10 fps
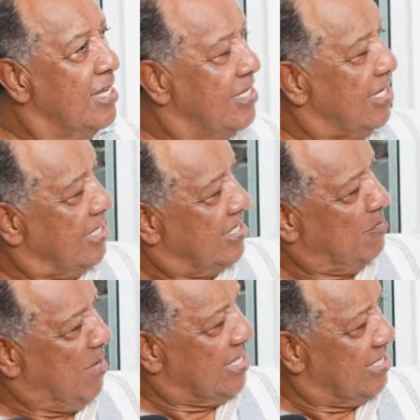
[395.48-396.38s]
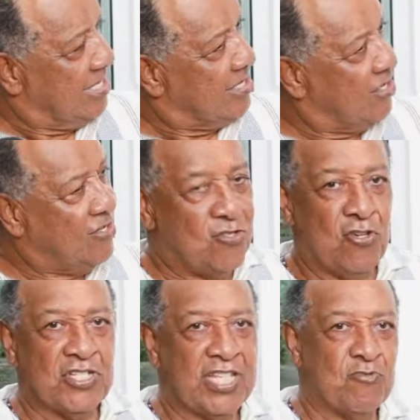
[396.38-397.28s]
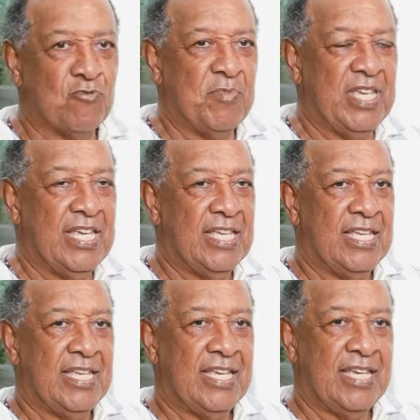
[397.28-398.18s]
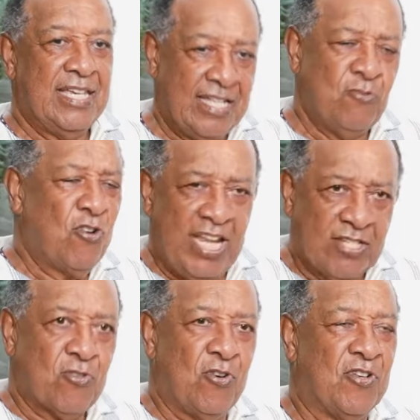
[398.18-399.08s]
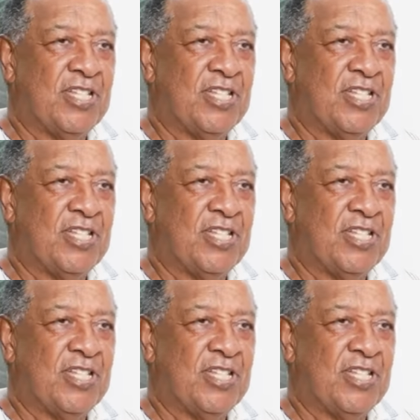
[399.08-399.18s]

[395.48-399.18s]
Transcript: and, and the main no say to me, uh, no, let's go.